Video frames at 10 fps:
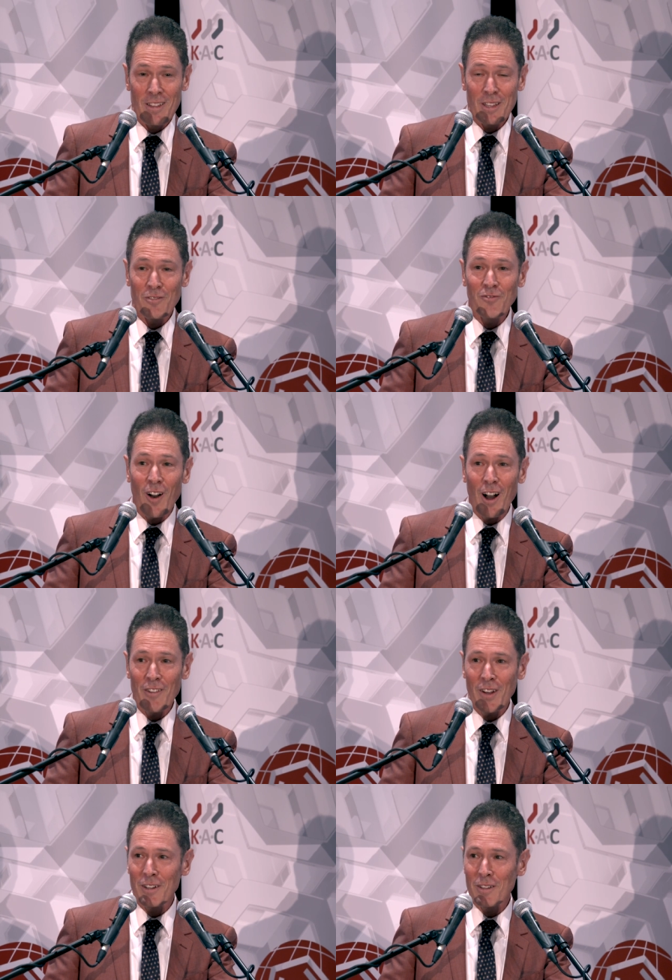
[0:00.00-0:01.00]
That's
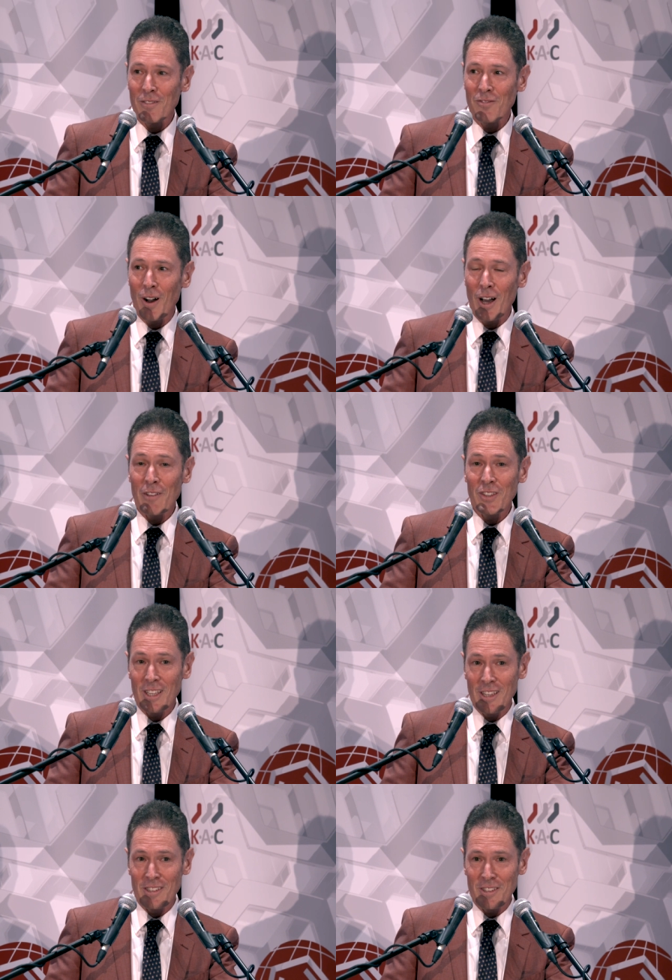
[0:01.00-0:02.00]
505
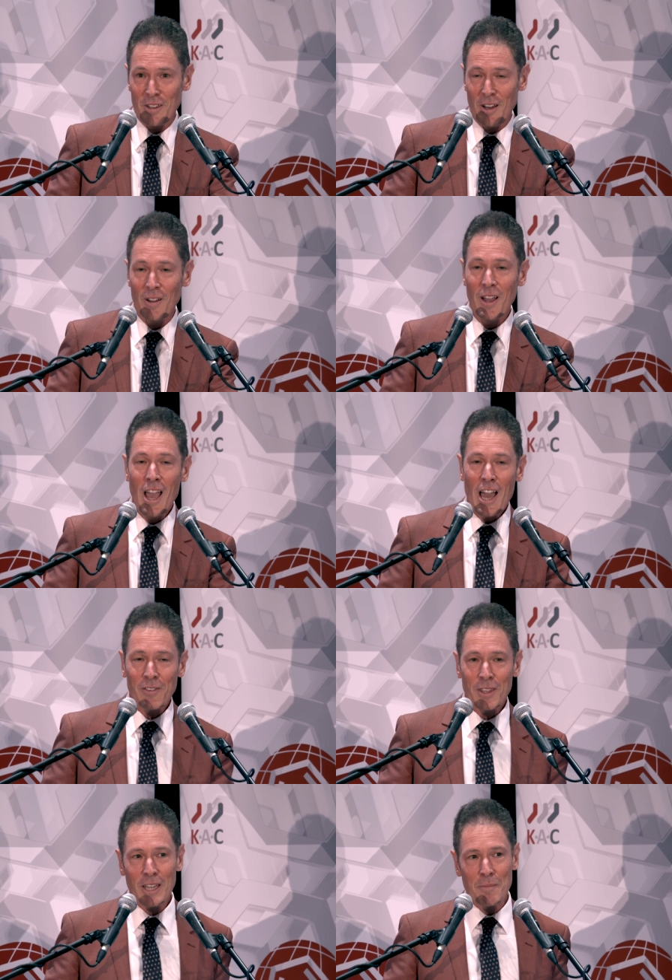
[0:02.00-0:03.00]
years ago. And
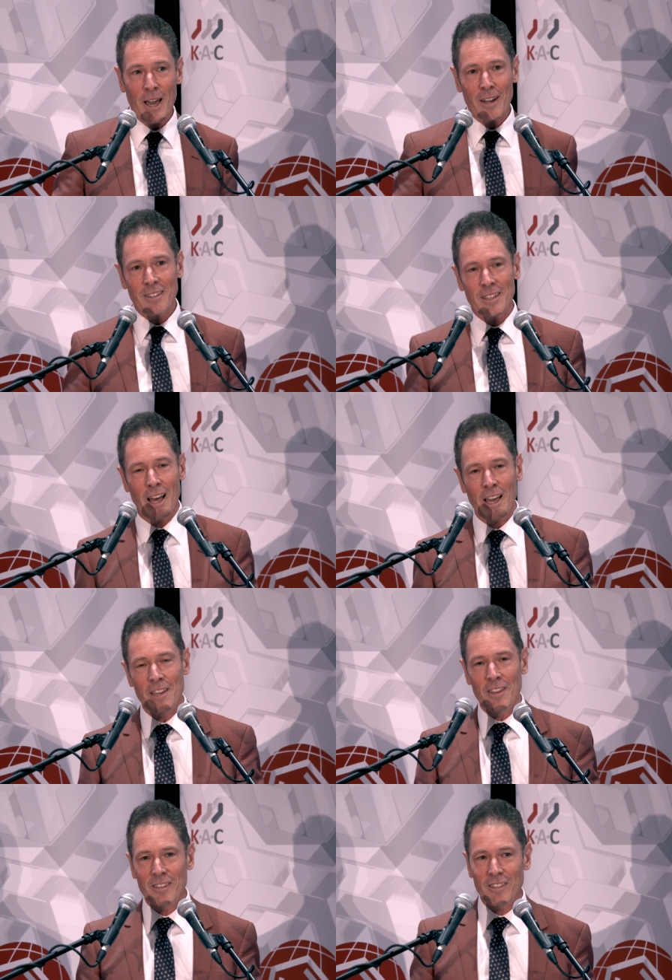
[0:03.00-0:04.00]
if you think about it
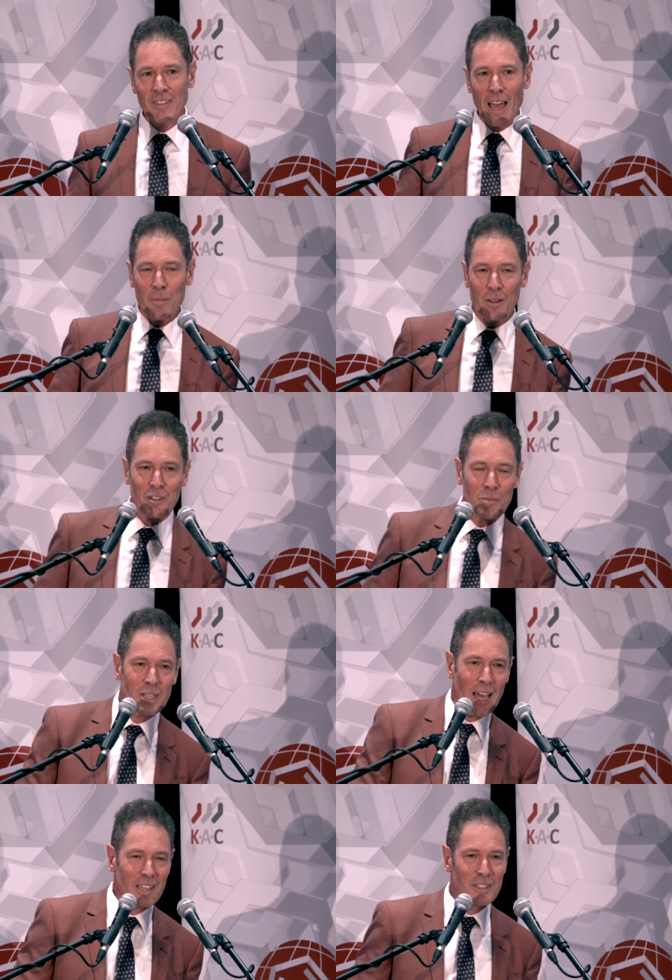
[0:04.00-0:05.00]
today, the
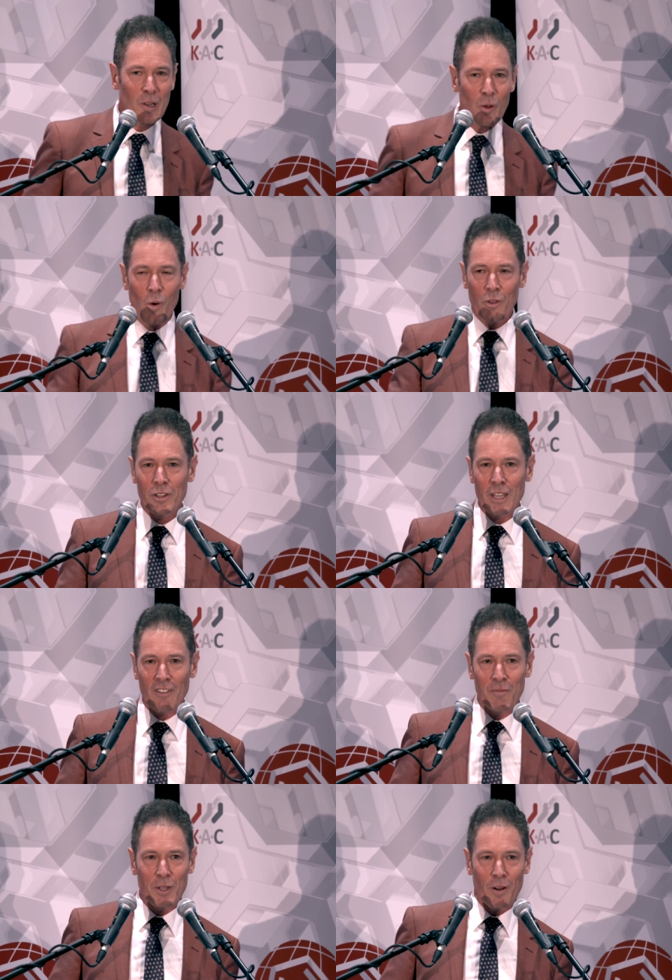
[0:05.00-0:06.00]
establishment has the laws and
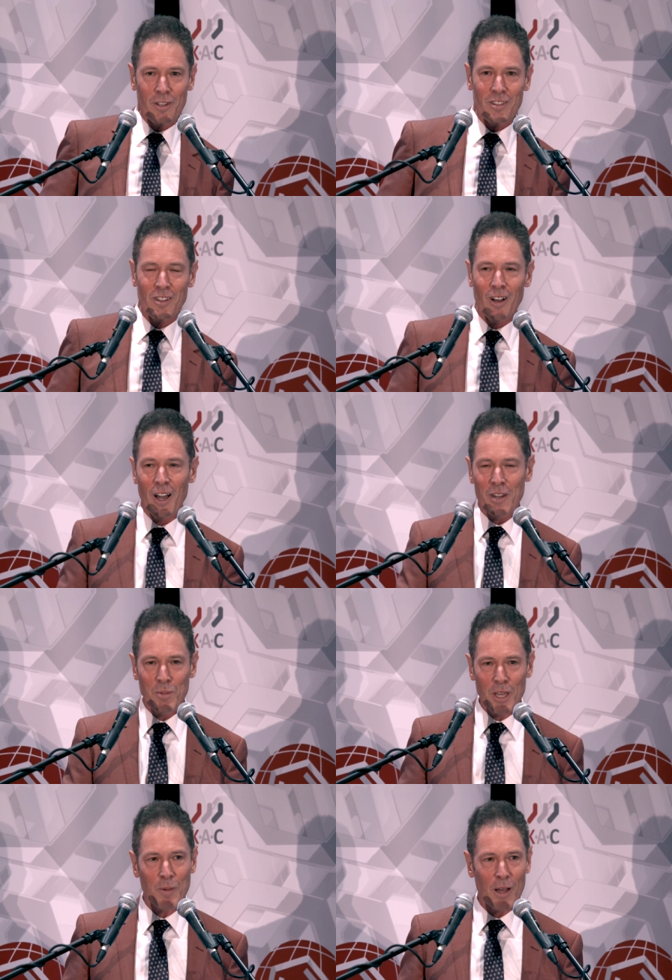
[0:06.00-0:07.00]
government on its side.
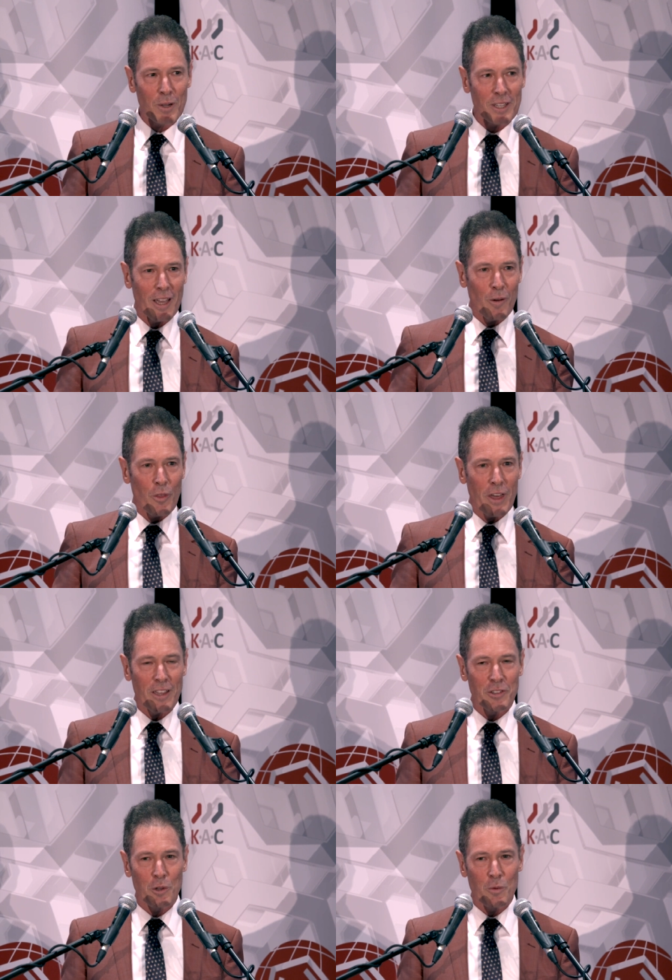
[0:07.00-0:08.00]
Big public health
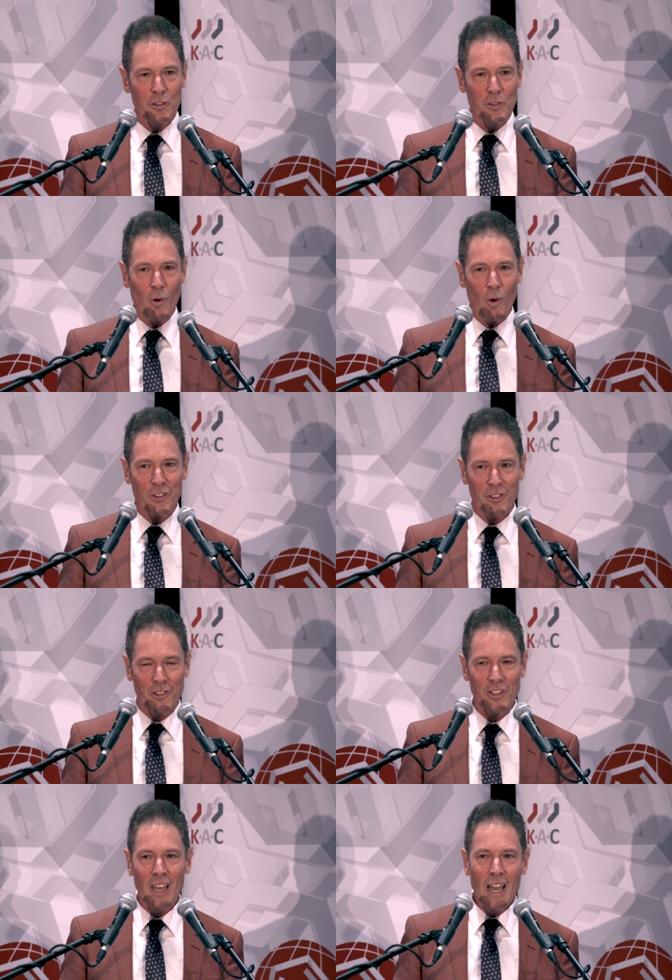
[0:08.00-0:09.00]
has the
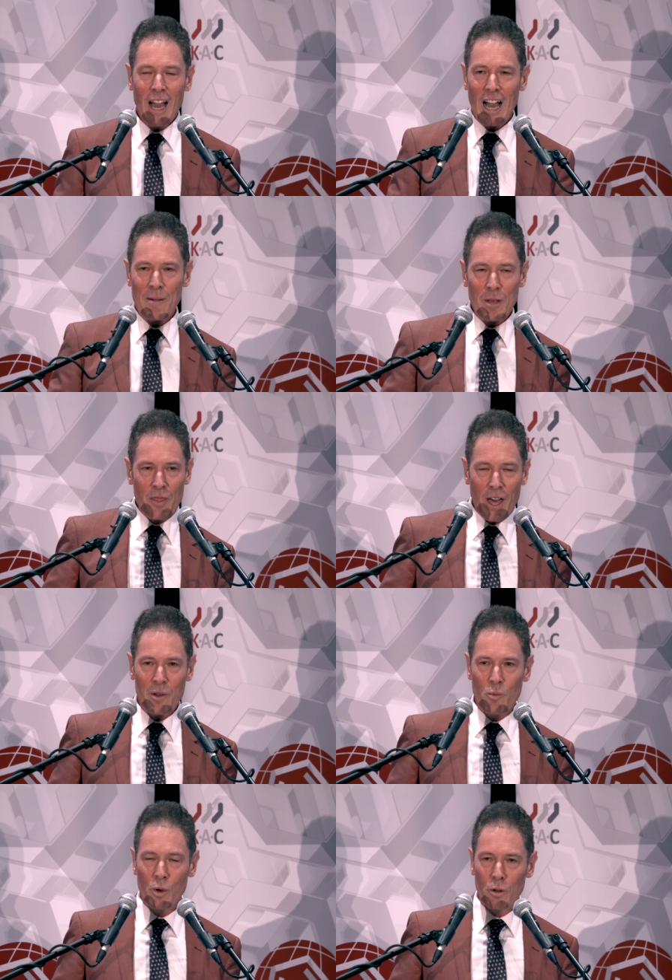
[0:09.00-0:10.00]
resources. Um,
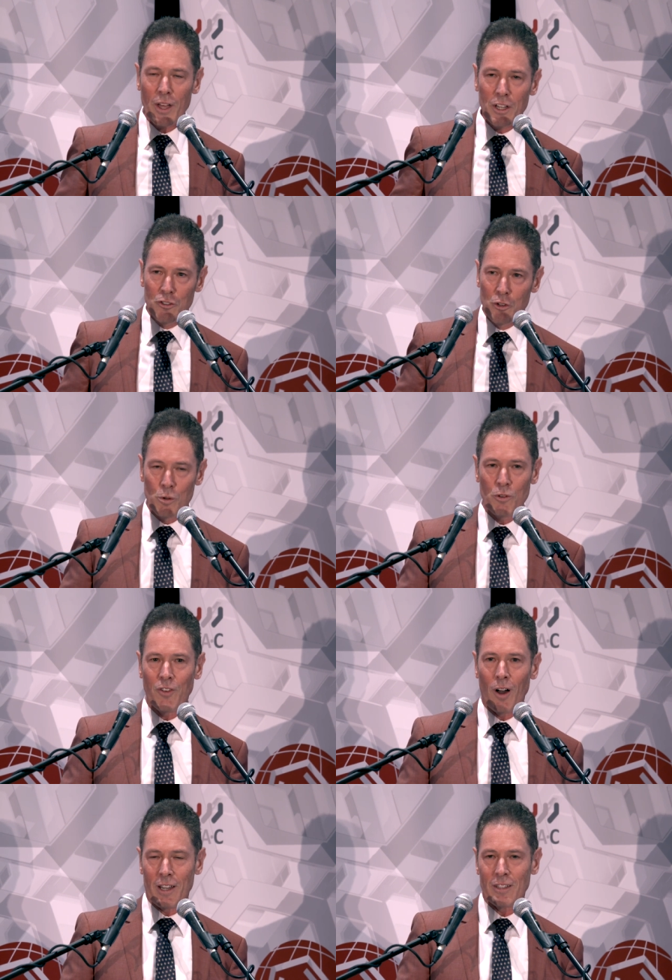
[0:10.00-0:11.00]
they, will, they do
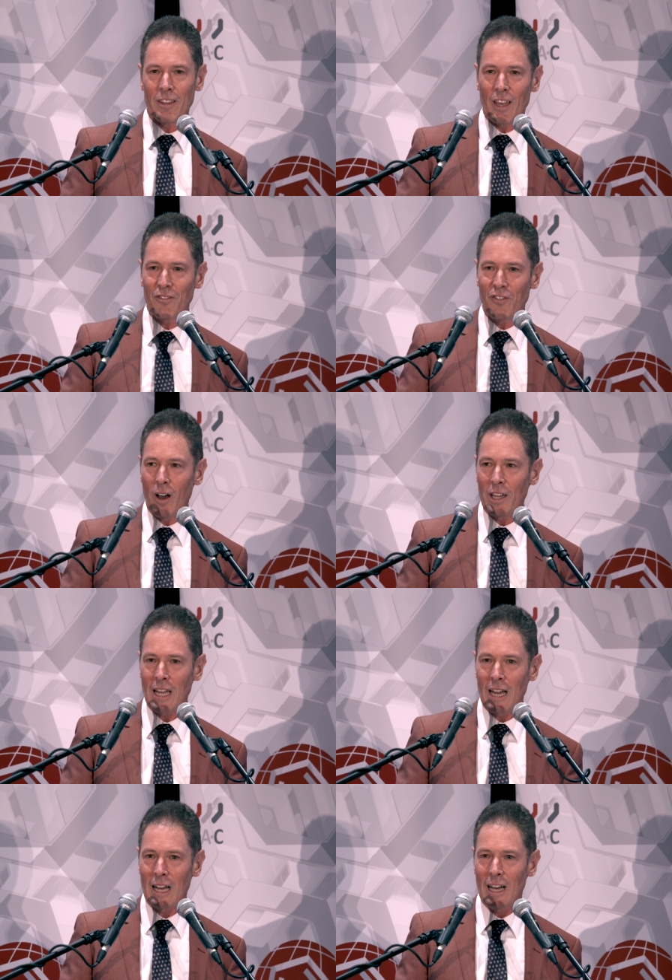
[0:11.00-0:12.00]
fight, and they fight
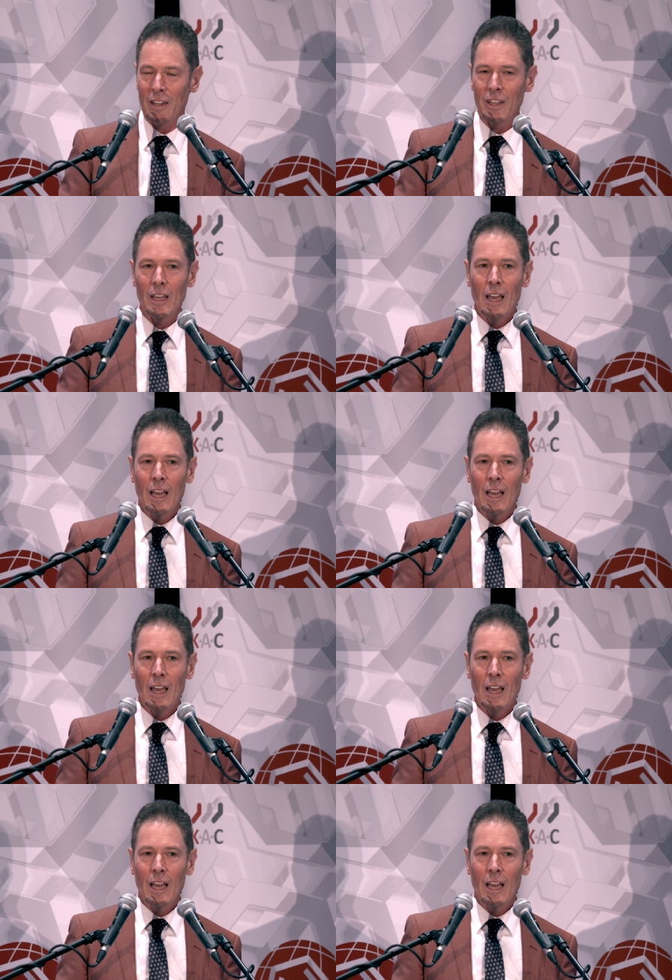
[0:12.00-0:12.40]
hard.